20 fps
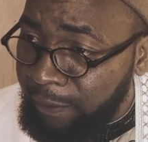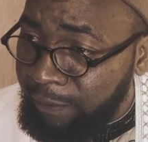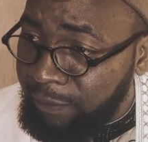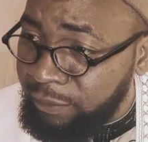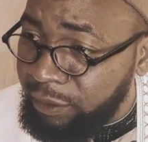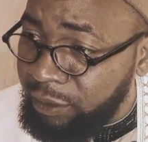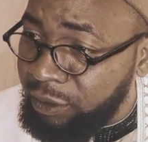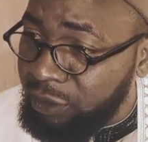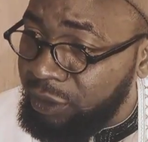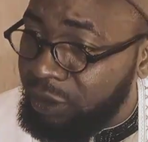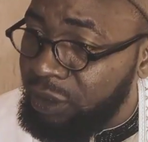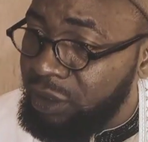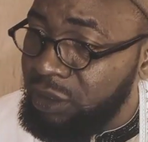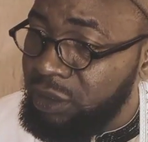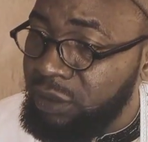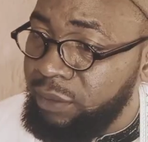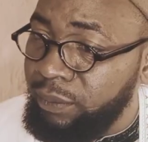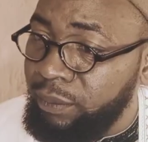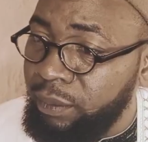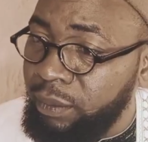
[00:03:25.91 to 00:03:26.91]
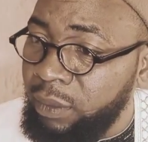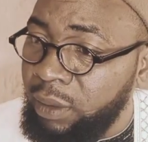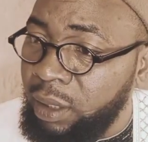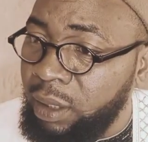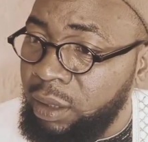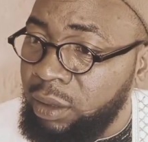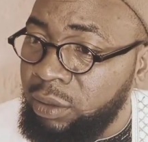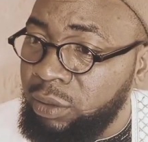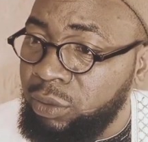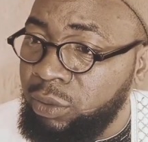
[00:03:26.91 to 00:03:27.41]
these teachings
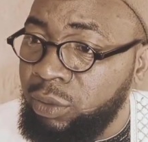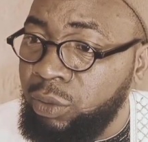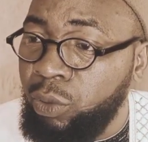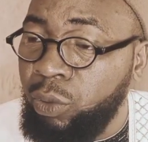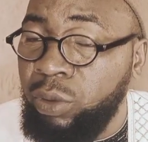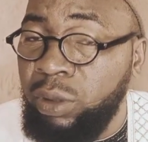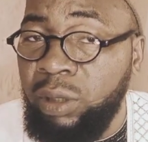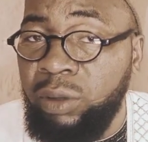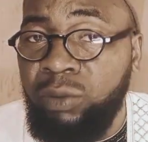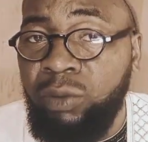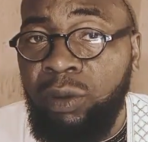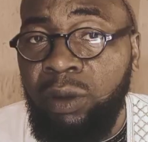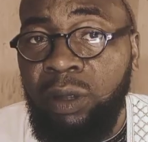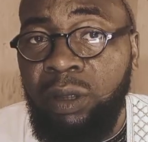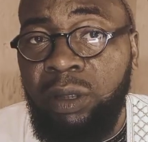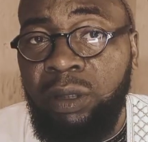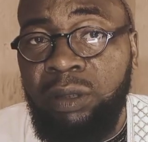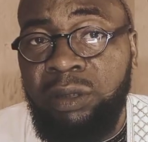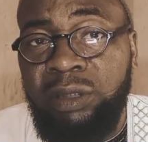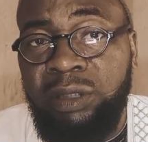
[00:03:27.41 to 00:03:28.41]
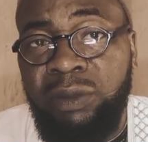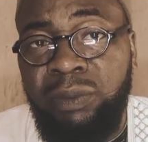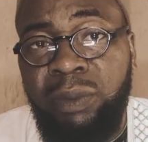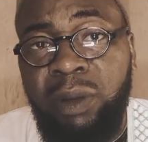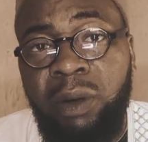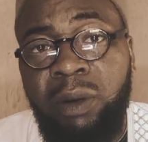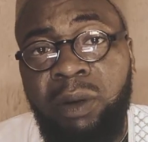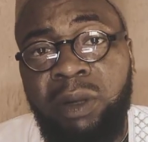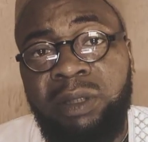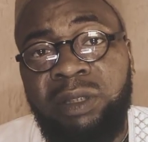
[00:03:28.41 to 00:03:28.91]
in order to achieve our
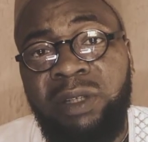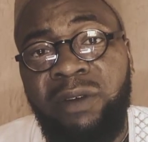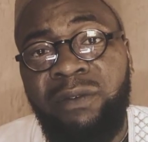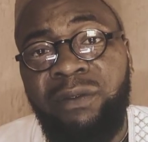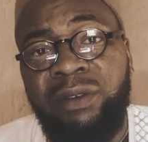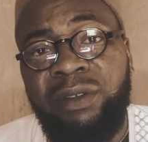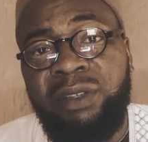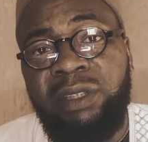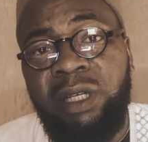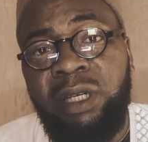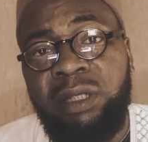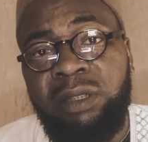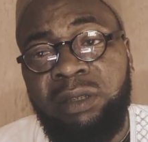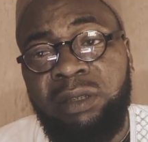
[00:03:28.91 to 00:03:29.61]
selfish ends.